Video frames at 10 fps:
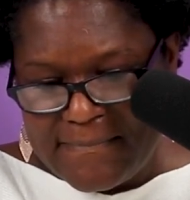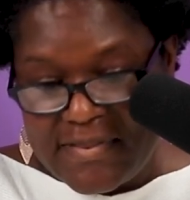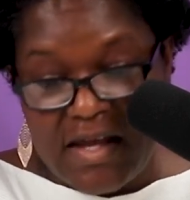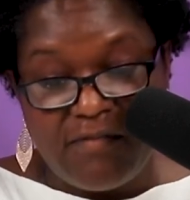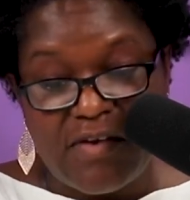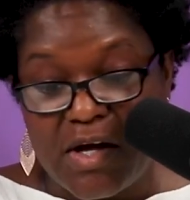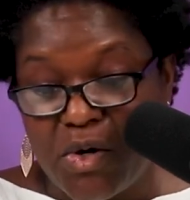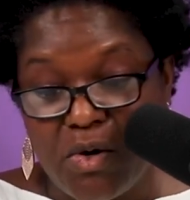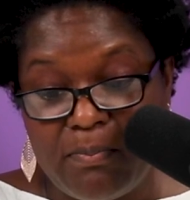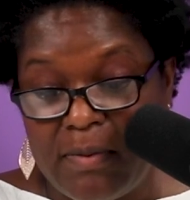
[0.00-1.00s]
They have not
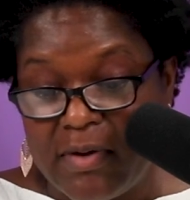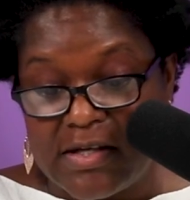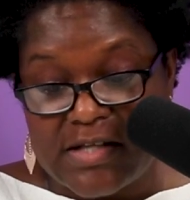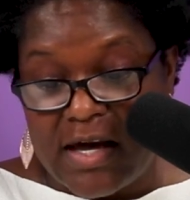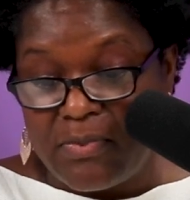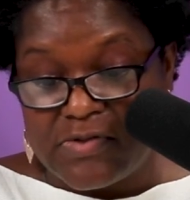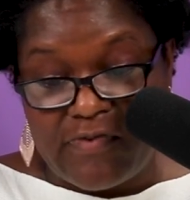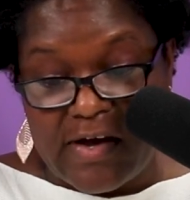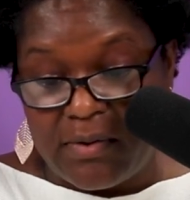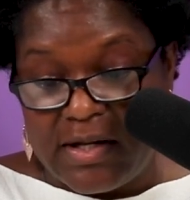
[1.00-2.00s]
hurt me because I was
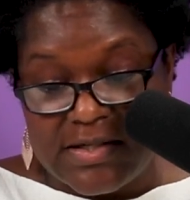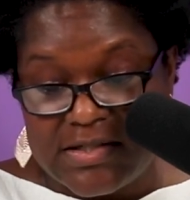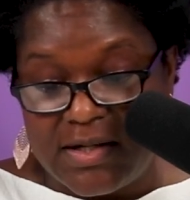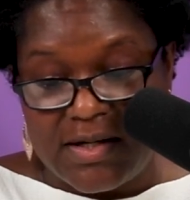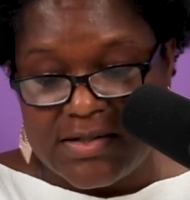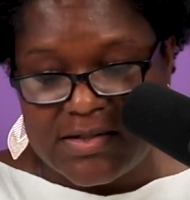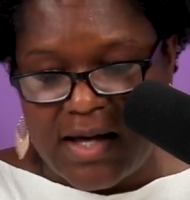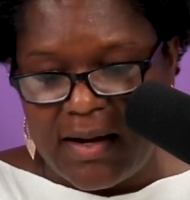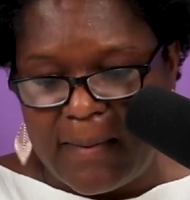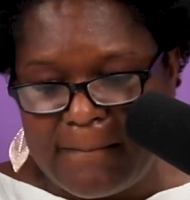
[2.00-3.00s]
found innocent in his
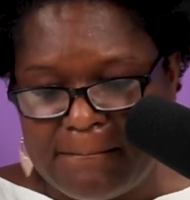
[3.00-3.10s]
sight.